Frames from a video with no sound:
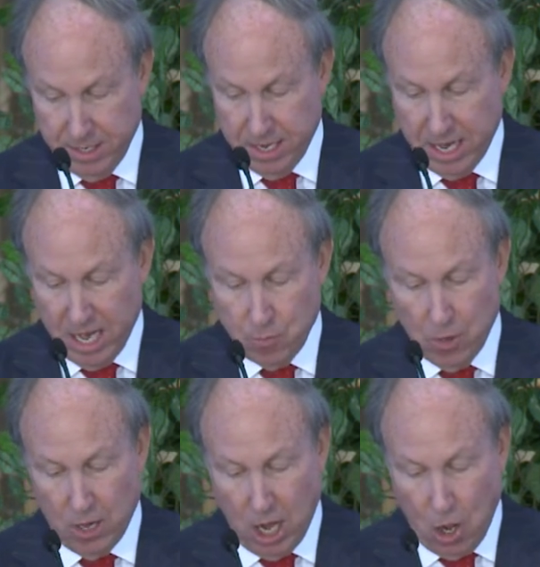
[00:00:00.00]
and
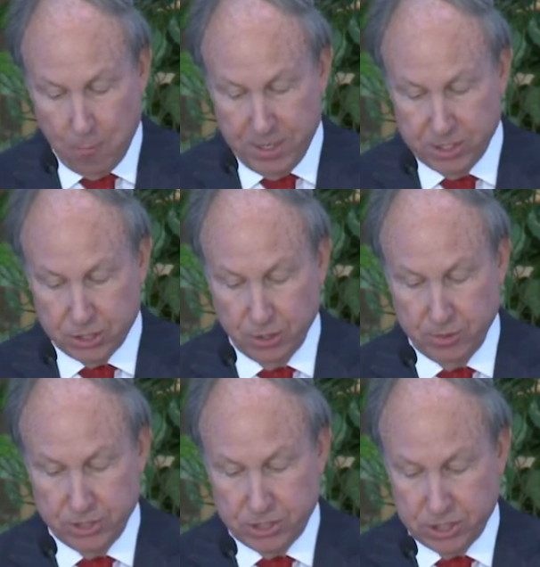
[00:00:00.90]
we're helping
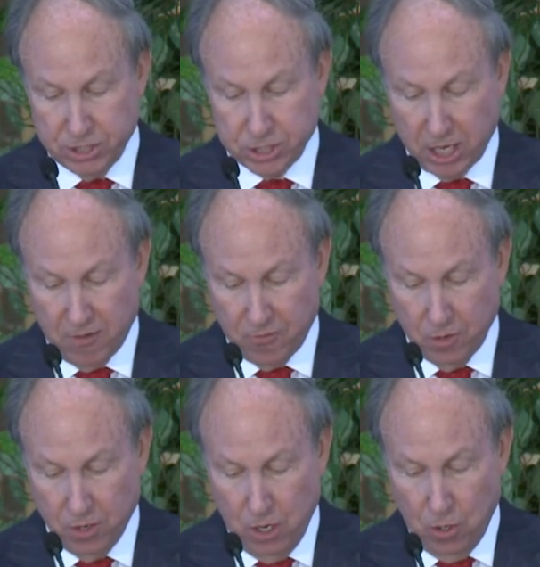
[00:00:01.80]
students discover
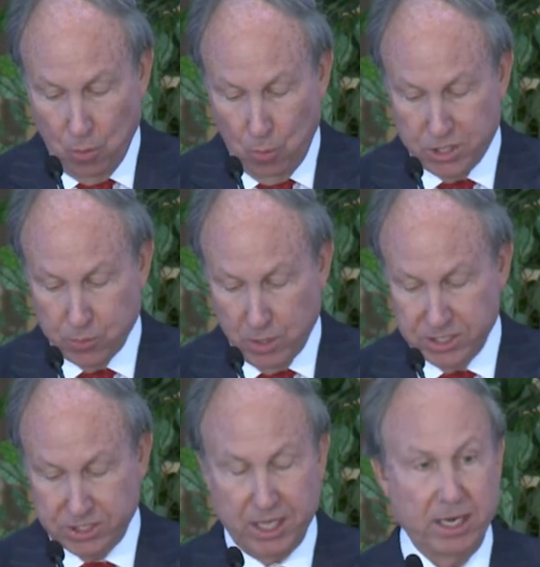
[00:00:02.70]
which ones
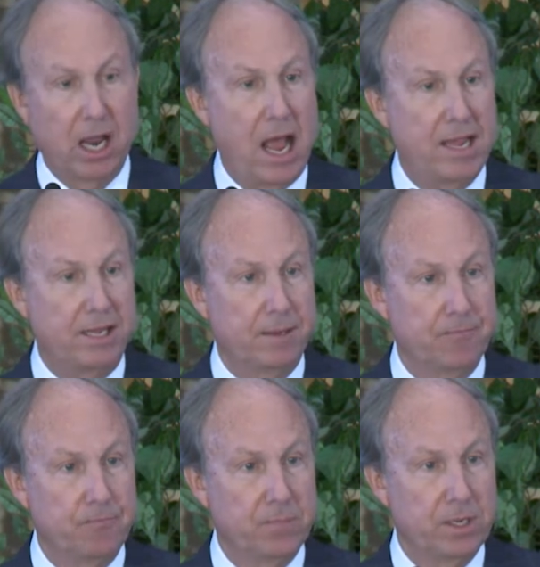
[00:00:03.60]
they like
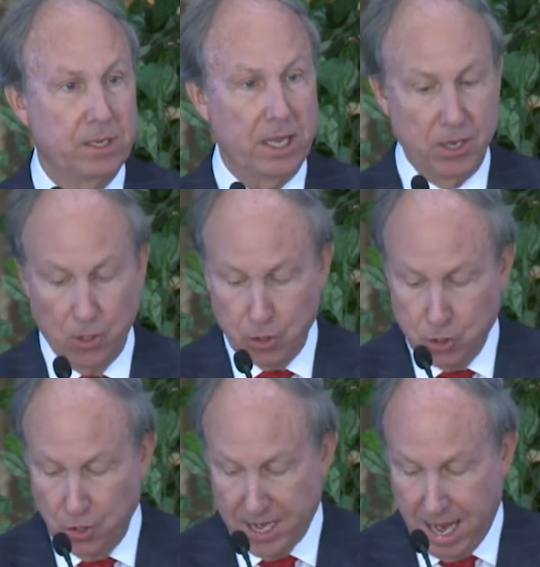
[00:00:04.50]
and are
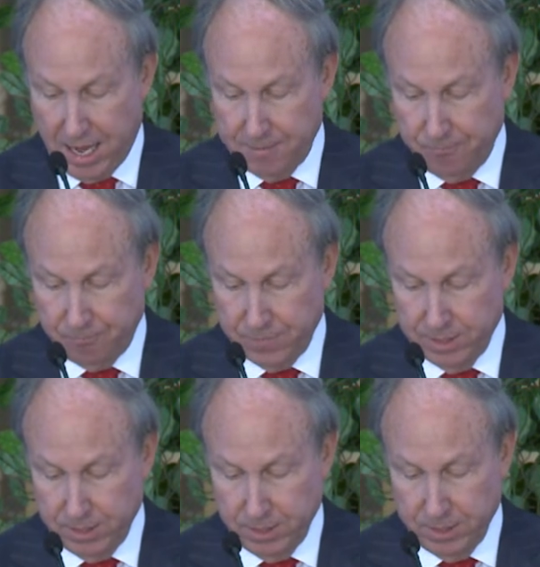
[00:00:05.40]
good at,
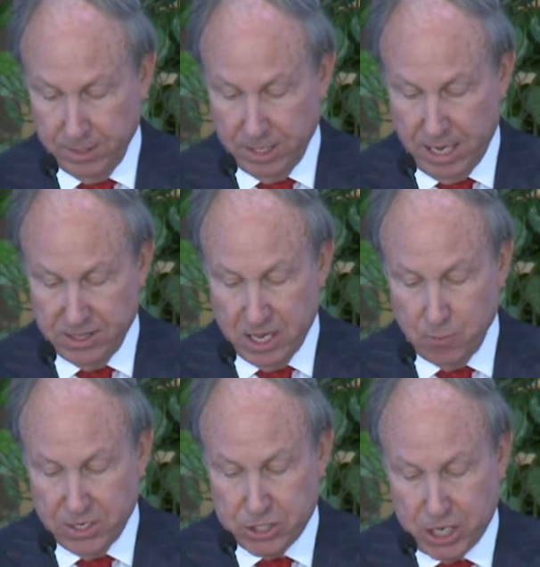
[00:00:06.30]
and then
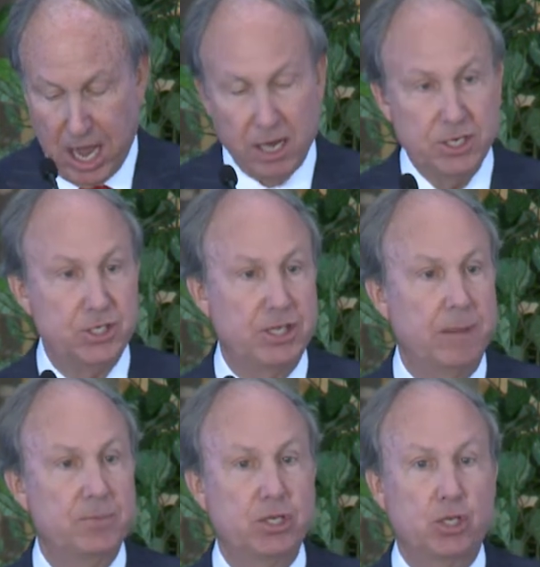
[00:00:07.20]
we challenge them
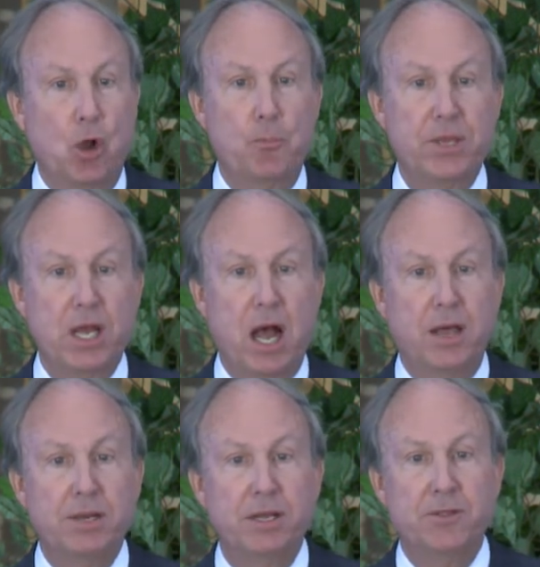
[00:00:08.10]
to go
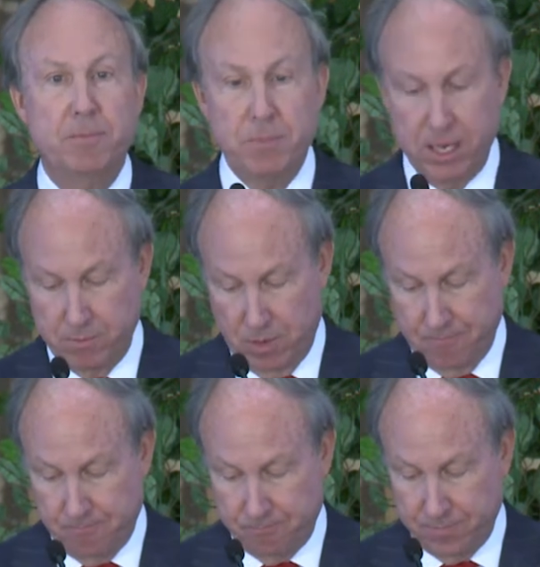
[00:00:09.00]
beyond the minimum,
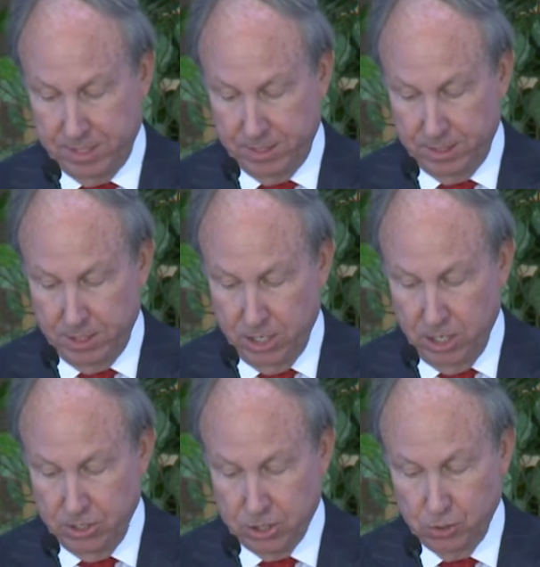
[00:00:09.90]

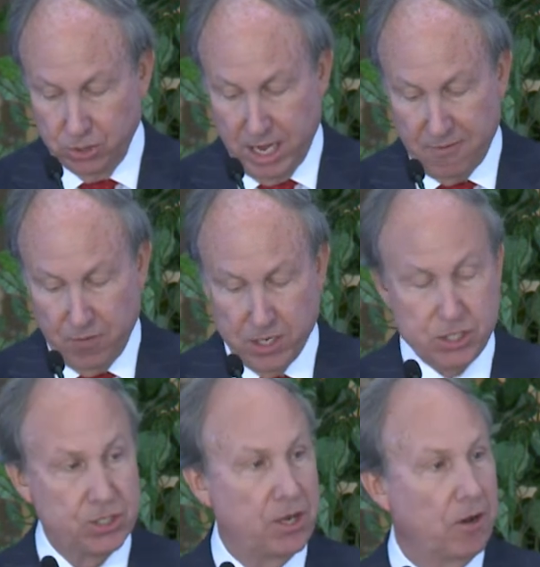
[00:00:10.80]
to
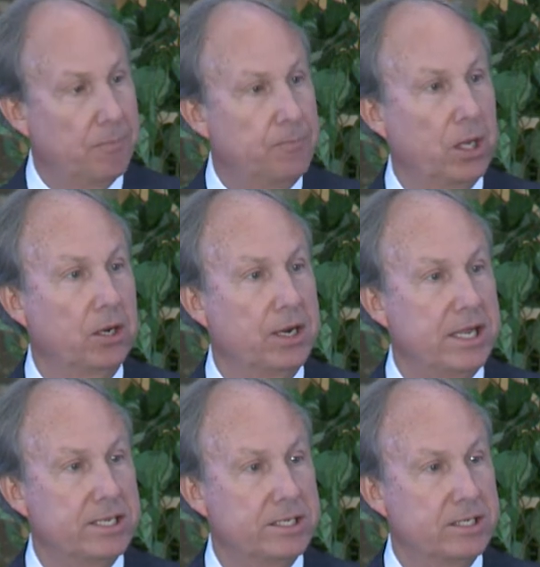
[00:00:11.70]
leverage their
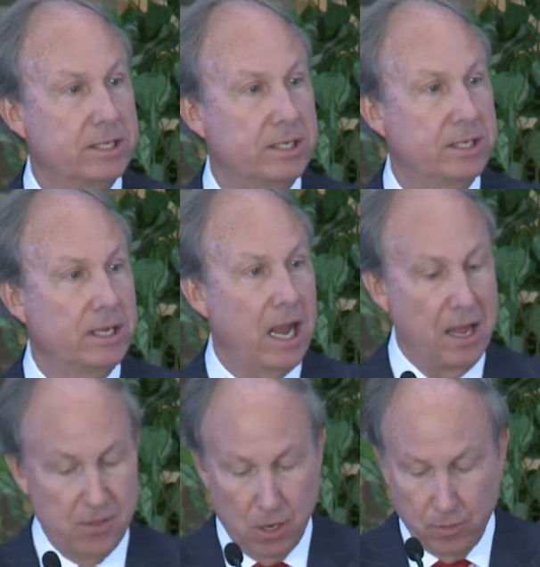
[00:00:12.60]
abilities
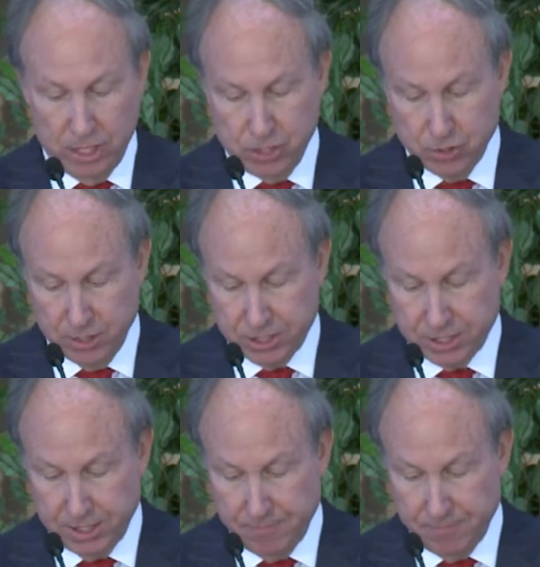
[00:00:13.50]
and their interest